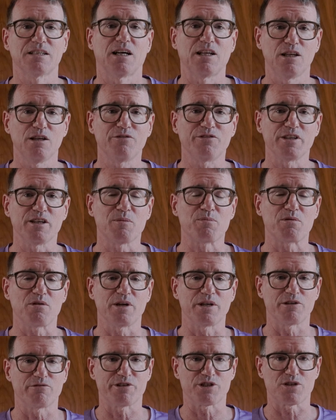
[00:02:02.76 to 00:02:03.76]
I love the upper
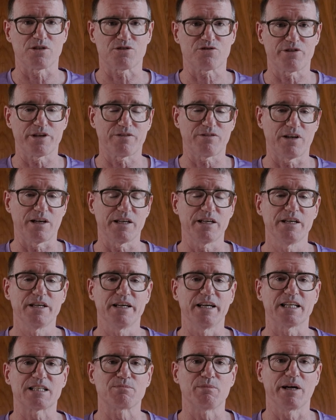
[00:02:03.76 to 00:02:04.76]
on the original Streakfly.
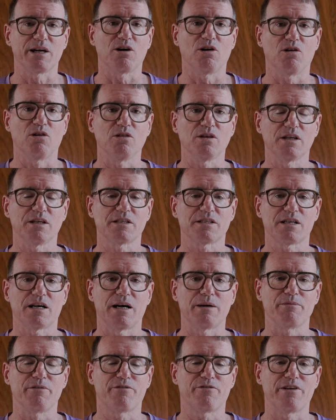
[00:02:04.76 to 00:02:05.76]
It's my
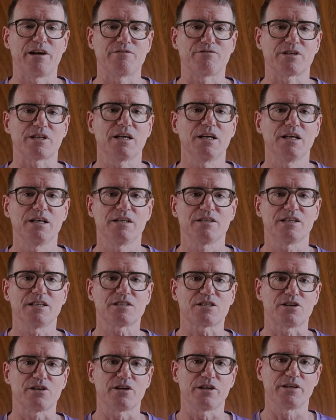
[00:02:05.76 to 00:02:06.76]
all-time favorite. These
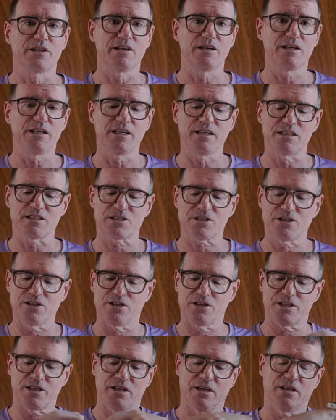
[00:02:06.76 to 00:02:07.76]
are nearly as
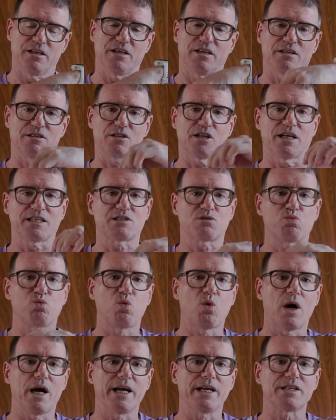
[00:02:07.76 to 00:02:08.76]
good. There's a nice
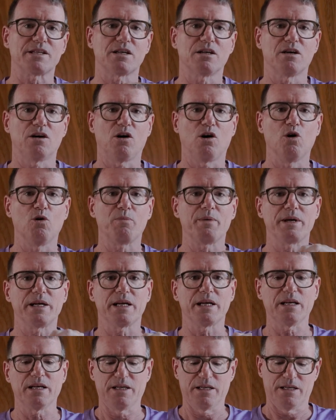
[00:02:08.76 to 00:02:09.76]
wide
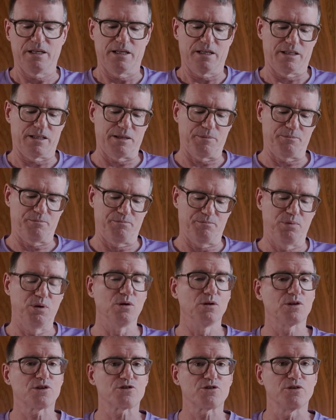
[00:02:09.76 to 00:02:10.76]
opening. The
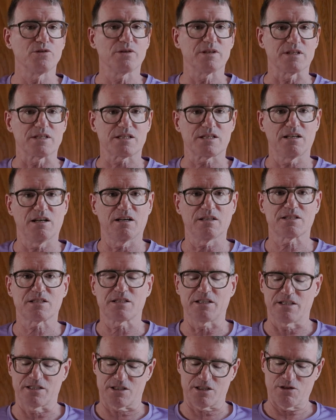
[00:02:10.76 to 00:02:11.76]
pull through the slots
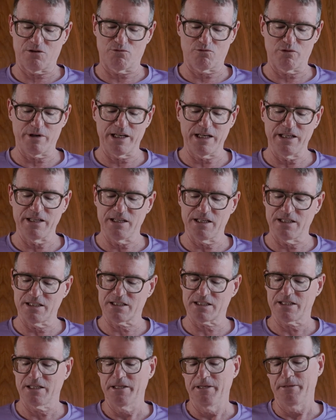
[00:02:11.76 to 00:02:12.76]
is really
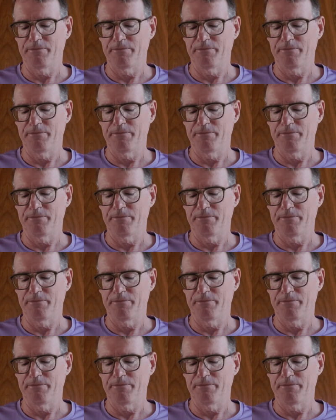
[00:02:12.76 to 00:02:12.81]
nice.